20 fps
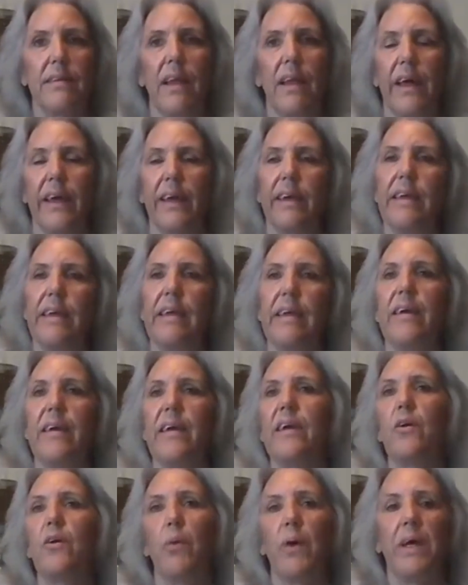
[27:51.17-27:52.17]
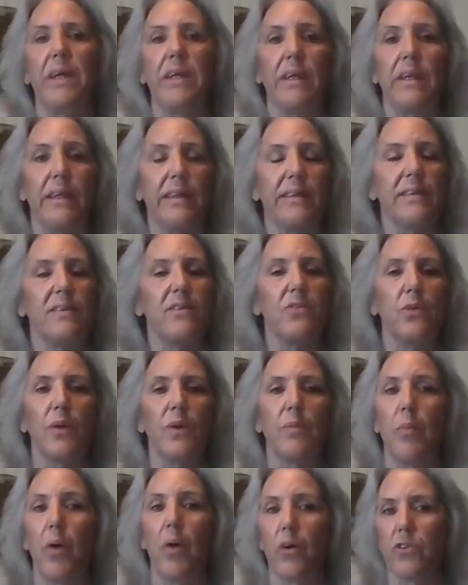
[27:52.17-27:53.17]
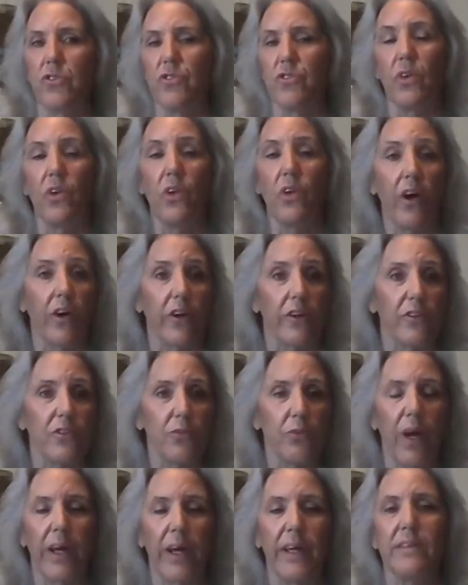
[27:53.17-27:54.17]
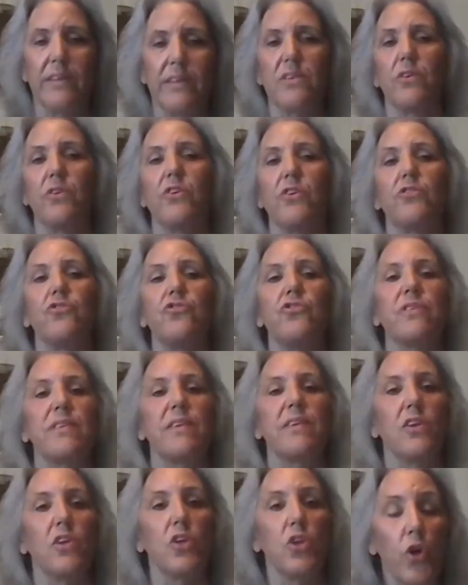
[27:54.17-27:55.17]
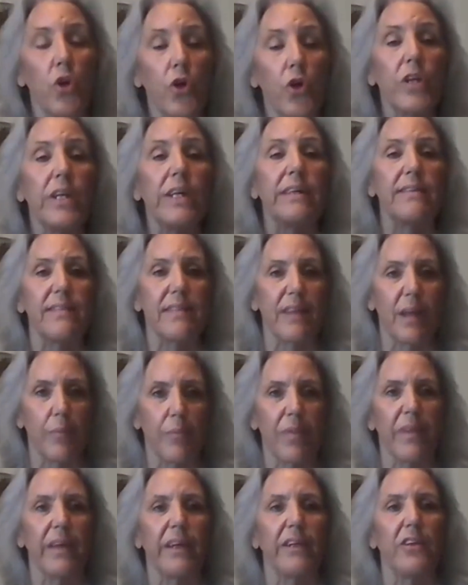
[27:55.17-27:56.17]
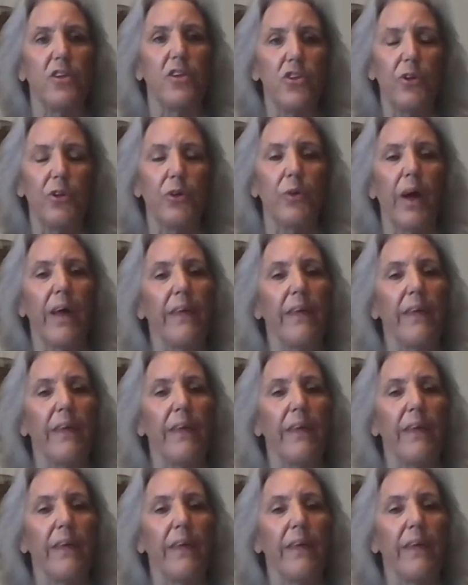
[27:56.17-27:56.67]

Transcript: Like he equated it to a martial art, right? So you're just learning something new.